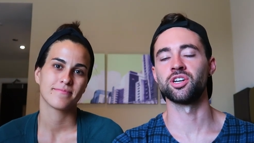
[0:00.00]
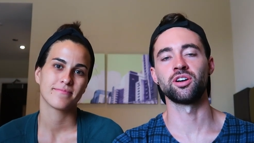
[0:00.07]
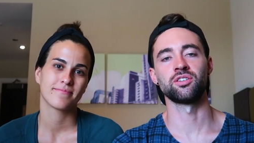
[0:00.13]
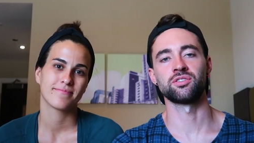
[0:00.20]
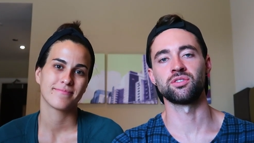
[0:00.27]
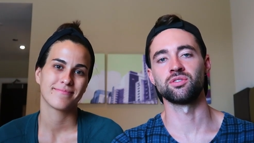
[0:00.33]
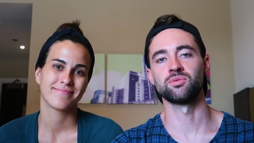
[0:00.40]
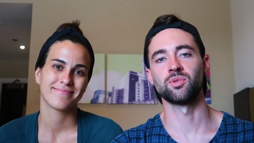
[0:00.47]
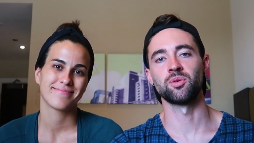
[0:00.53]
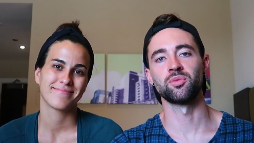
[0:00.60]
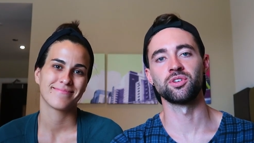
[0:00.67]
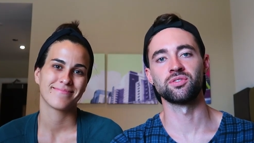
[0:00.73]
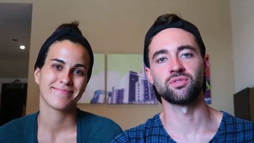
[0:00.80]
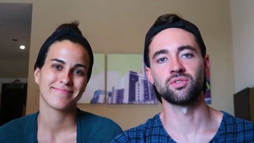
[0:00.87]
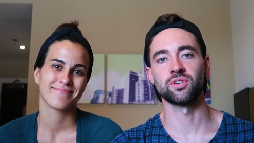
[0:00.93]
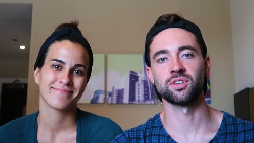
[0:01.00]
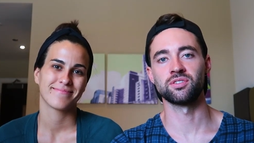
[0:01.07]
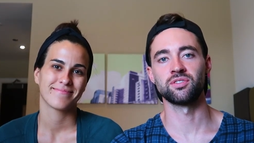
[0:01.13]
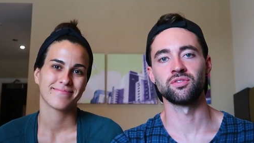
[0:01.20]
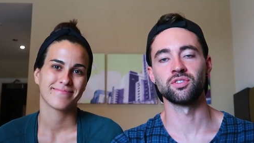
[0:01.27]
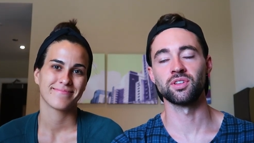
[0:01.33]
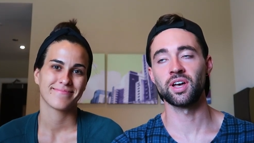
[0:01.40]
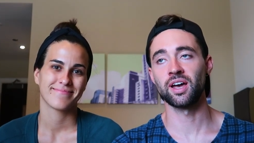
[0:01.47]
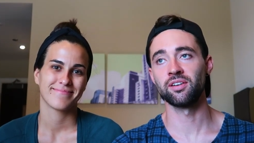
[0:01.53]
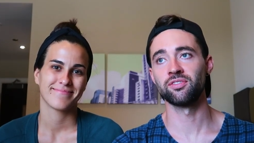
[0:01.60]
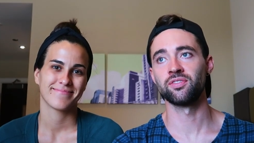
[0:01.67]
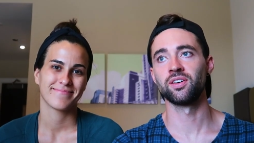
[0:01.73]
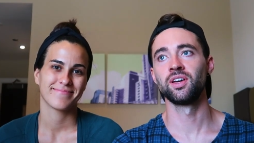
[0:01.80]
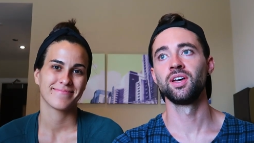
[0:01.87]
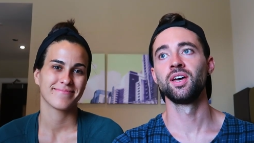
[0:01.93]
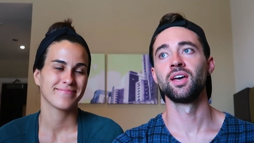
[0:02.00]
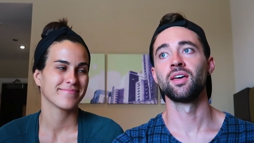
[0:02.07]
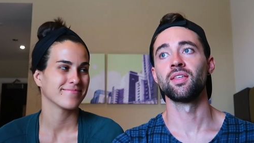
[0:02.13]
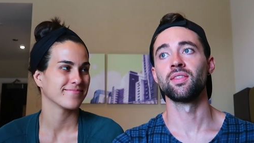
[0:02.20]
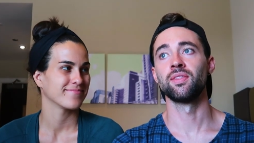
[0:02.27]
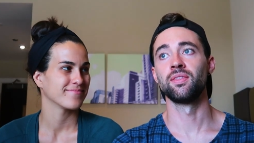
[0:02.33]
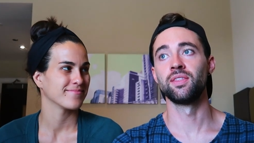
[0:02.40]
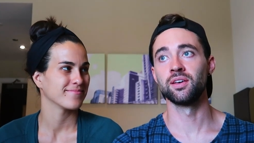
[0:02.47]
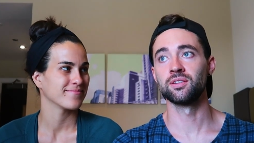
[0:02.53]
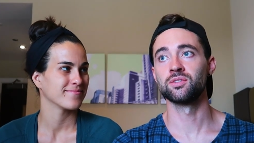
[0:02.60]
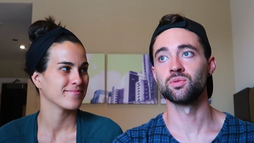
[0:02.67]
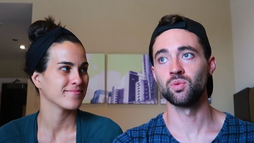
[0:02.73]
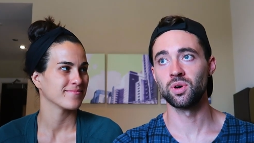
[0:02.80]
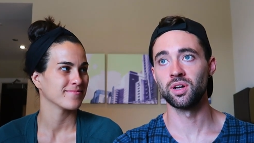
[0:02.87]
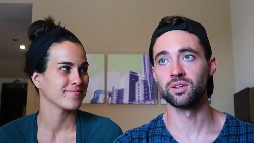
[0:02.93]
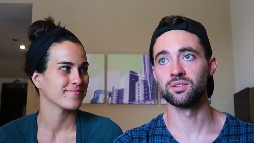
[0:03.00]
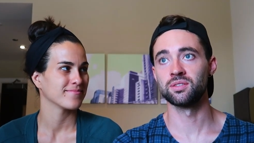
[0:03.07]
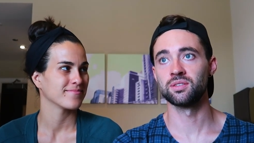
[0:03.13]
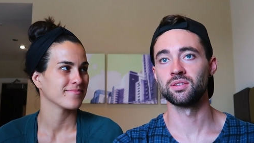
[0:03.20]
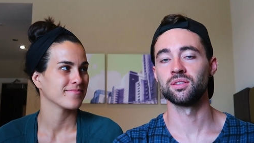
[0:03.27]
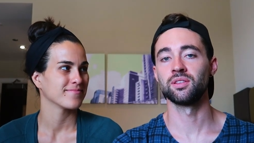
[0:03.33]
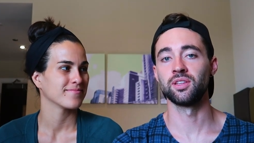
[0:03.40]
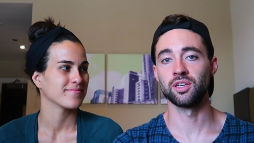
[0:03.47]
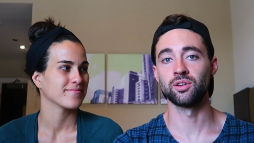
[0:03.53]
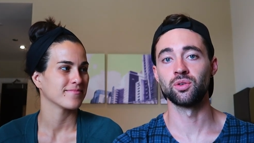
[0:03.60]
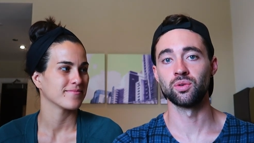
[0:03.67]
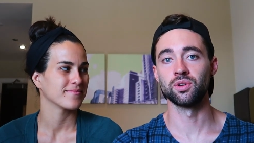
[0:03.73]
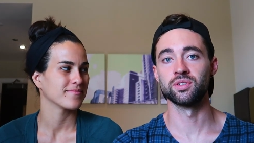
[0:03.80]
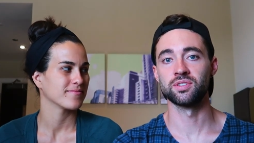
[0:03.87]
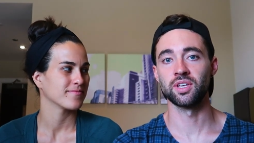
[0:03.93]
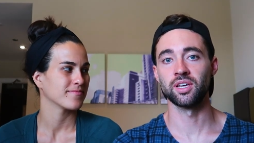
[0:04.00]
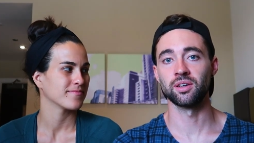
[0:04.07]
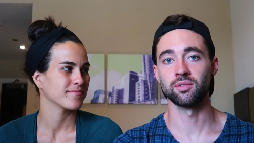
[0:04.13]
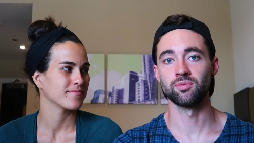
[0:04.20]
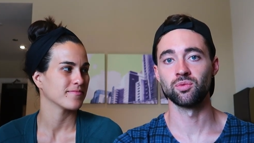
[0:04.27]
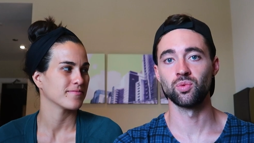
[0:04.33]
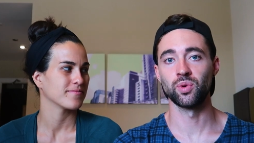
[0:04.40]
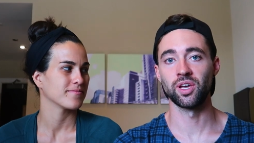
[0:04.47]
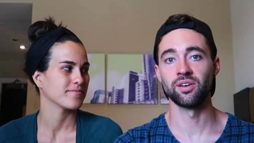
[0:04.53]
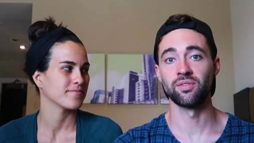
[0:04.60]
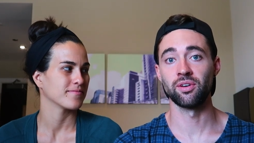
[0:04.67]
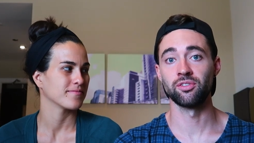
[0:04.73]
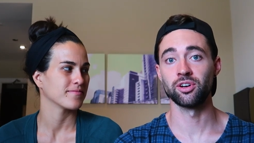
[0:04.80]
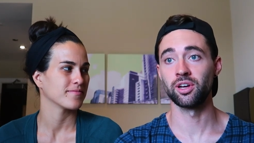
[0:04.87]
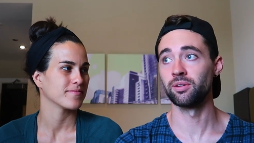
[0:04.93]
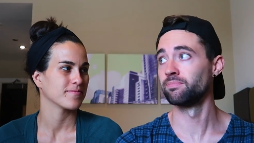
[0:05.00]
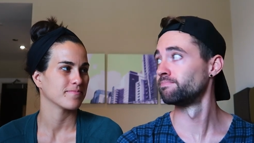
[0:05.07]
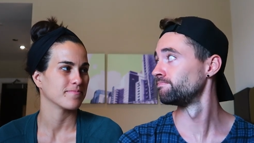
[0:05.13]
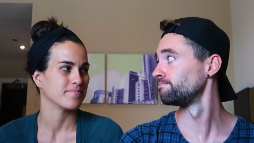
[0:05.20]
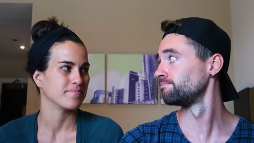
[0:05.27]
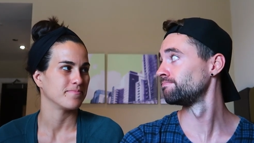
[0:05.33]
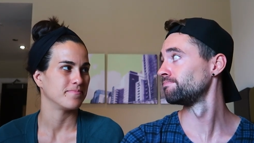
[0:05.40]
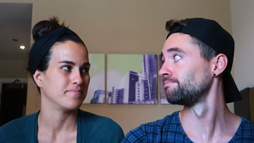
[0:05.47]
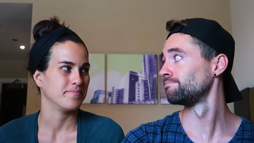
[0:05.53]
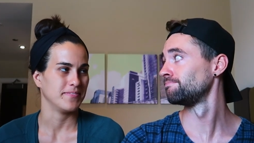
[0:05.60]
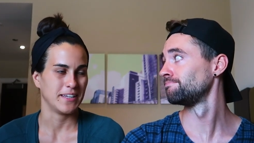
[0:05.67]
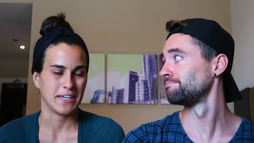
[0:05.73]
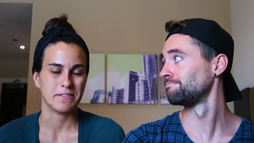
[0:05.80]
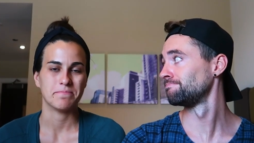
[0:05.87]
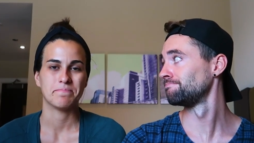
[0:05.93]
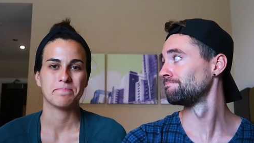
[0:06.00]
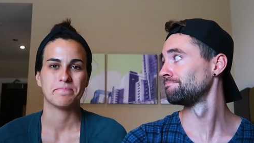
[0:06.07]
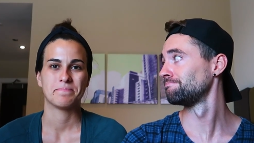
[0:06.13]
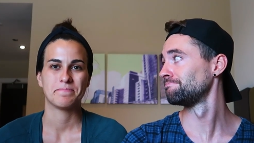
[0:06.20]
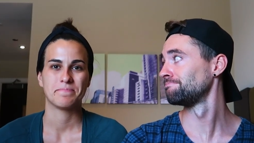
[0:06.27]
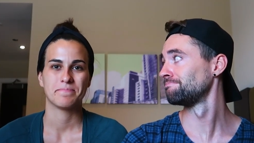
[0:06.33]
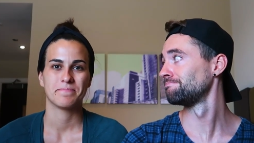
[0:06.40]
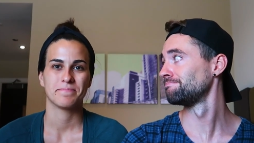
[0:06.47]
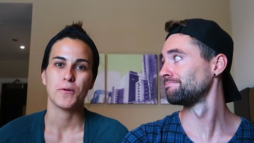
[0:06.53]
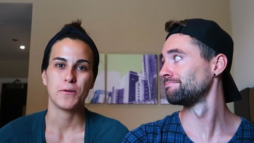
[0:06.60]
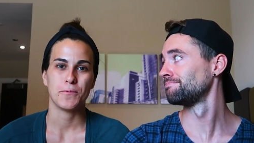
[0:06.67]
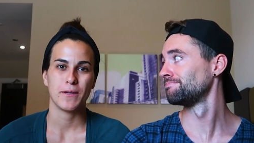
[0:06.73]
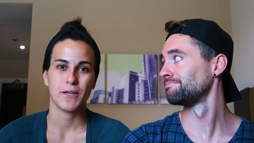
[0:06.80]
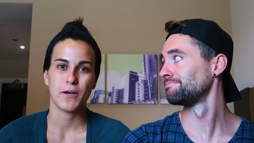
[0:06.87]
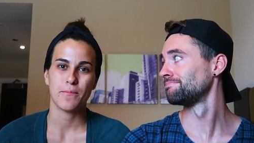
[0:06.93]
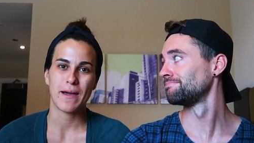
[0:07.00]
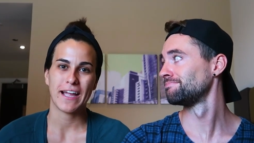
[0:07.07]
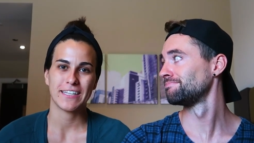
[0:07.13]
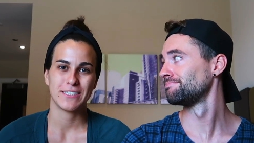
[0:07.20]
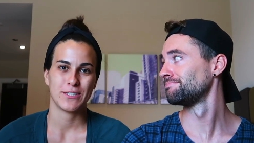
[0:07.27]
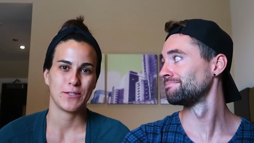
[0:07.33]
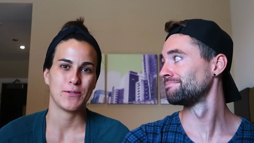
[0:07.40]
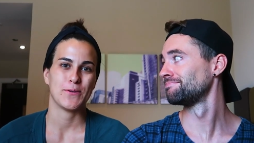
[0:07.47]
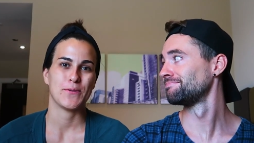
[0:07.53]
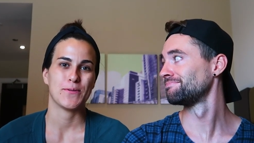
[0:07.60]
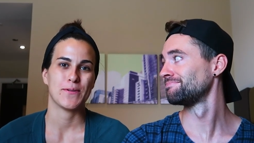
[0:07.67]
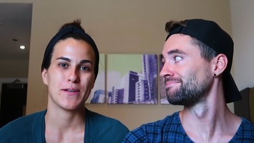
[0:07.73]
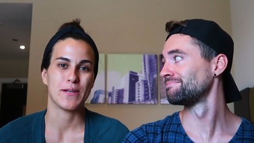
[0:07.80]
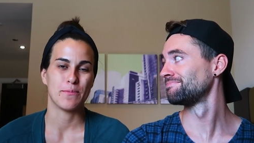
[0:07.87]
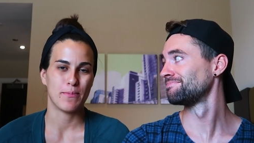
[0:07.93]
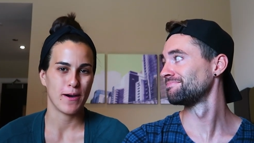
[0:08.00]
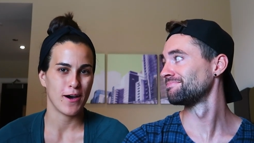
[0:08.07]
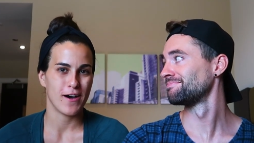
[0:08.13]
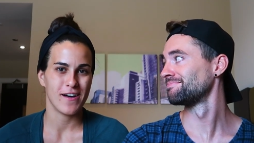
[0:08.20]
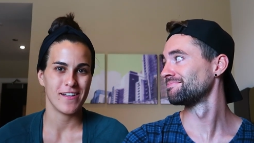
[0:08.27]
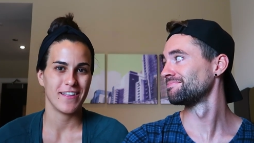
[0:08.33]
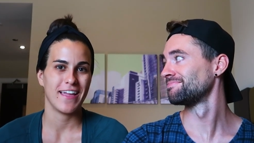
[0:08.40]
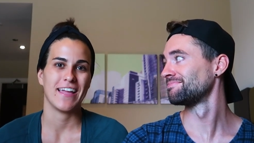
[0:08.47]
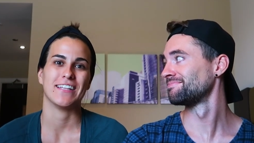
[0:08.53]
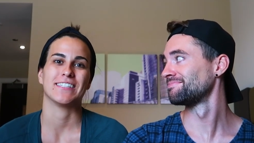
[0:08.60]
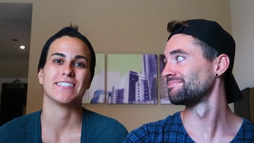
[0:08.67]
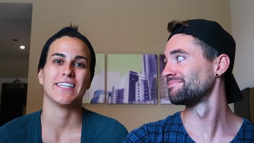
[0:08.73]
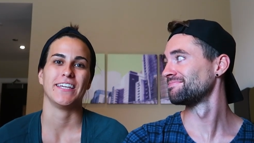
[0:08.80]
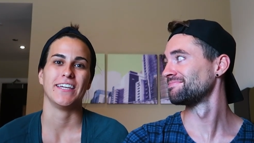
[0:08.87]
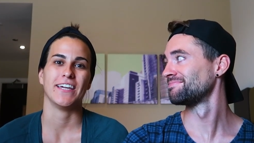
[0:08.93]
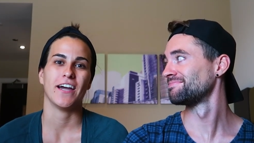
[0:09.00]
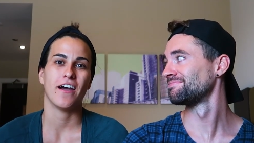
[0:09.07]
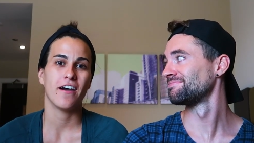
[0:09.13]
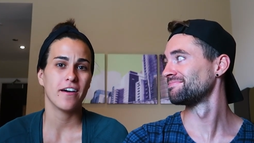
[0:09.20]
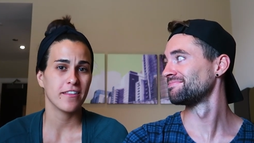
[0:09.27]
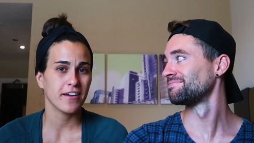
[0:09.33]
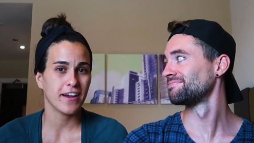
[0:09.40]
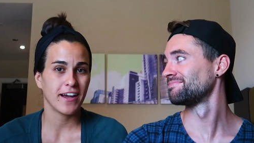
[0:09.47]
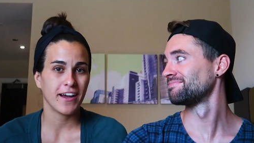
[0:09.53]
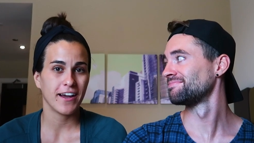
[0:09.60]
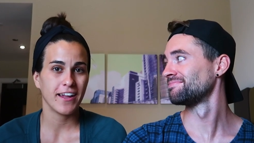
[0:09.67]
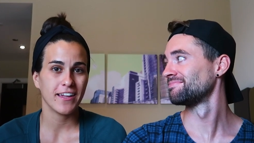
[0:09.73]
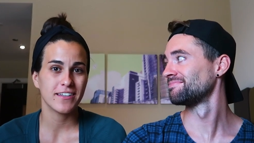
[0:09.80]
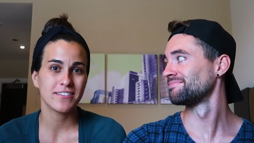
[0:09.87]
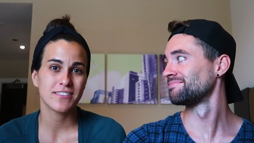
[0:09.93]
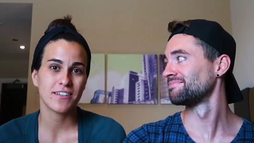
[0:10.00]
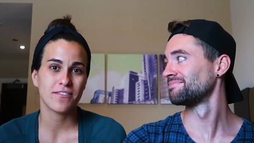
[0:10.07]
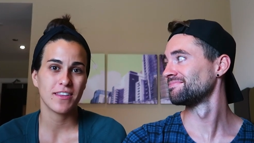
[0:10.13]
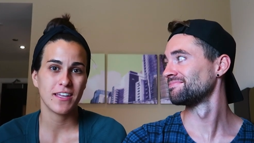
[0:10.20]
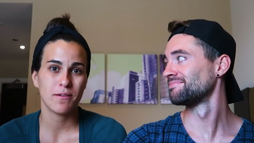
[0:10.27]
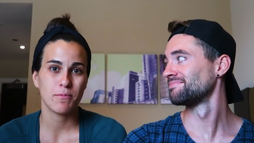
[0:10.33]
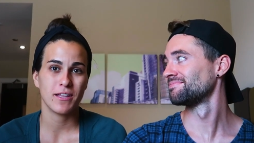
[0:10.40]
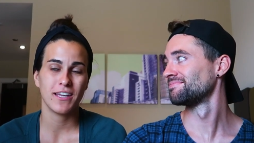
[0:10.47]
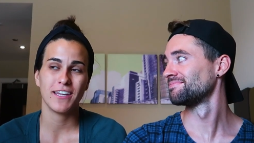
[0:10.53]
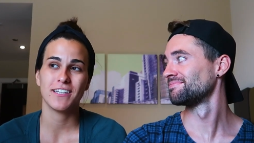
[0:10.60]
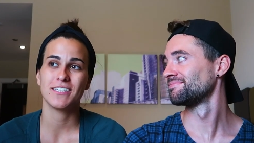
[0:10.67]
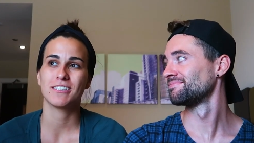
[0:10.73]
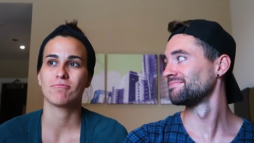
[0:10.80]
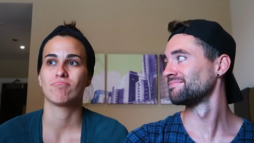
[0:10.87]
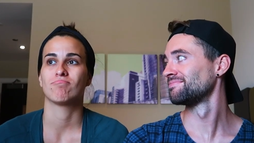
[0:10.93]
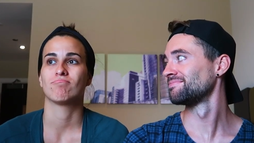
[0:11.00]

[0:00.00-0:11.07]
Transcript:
Speaker 1: cherish those memories for the rest of your life. This was the coolest thing we have ever done.
Speaker 2: Yeah. Would we go back to Nepal and see other areas of the Himalayas?